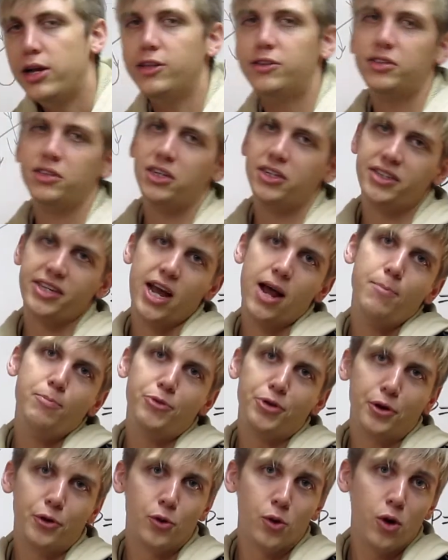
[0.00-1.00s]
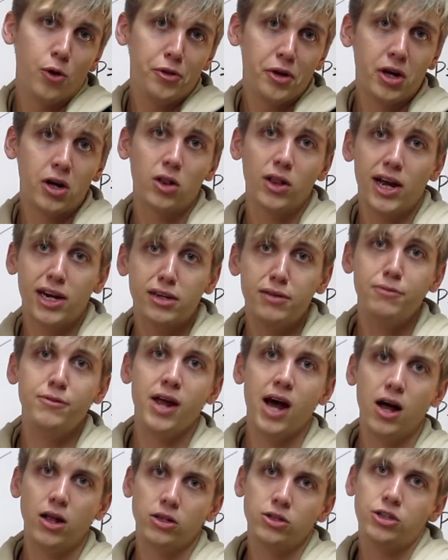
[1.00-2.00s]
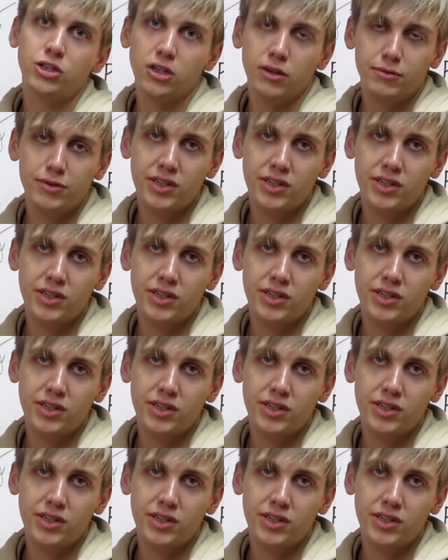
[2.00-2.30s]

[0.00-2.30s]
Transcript: It's an attempt to grow the collective knowledge of